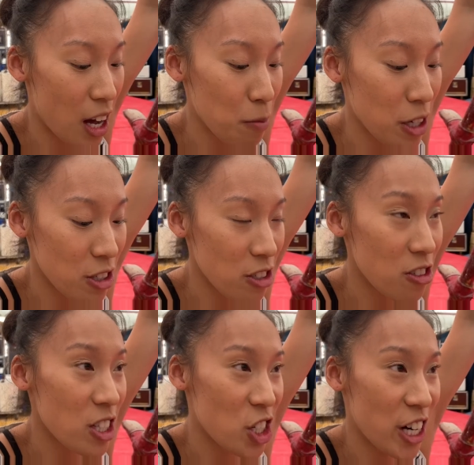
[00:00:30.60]
I'm also
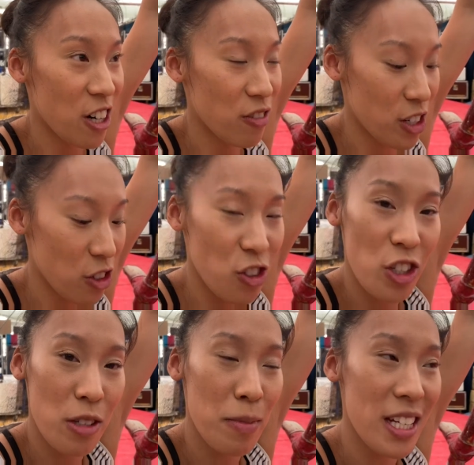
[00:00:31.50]
the chair of our social
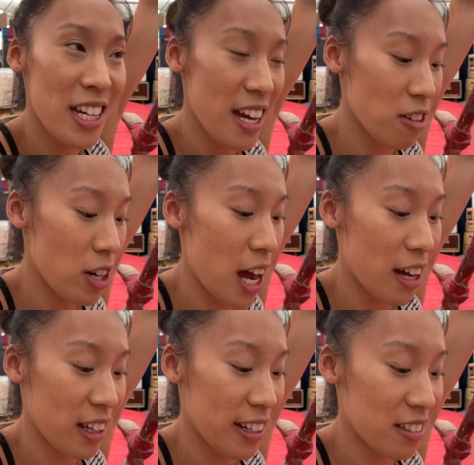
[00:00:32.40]
committee and I
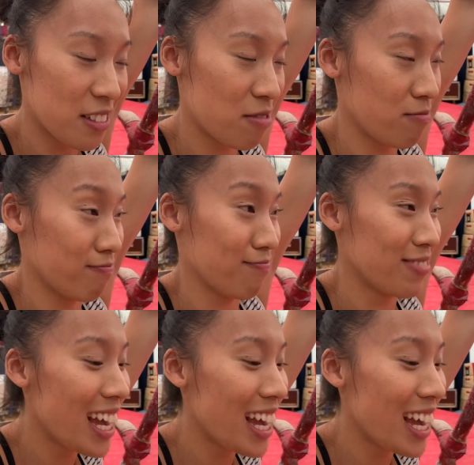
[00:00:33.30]
like, mm.